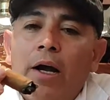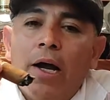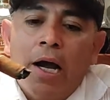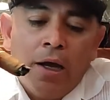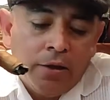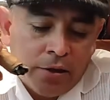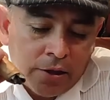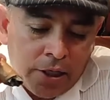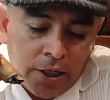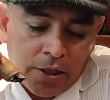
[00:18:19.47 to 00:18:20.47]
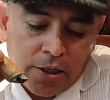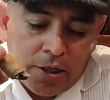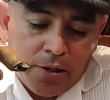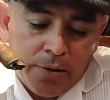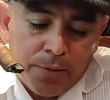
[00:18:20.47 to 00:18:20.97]
I think
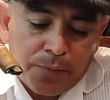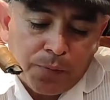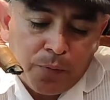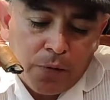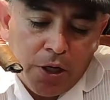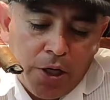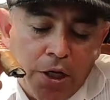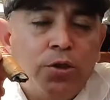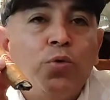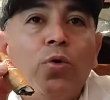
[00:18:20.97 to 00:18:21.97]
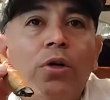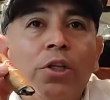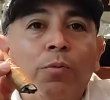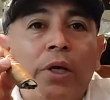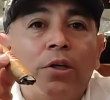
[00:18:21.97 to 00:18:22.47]
it's worth
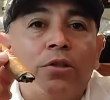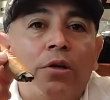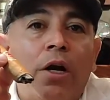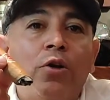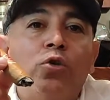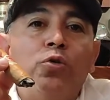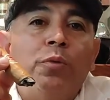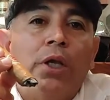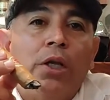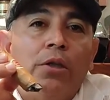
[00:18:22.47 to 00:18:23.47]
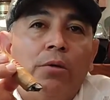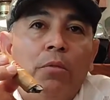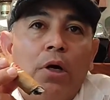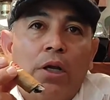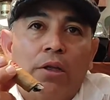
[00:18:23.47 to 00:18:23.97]
it because there are not too many in the
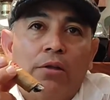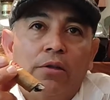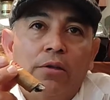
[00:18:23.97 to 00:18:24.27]
market.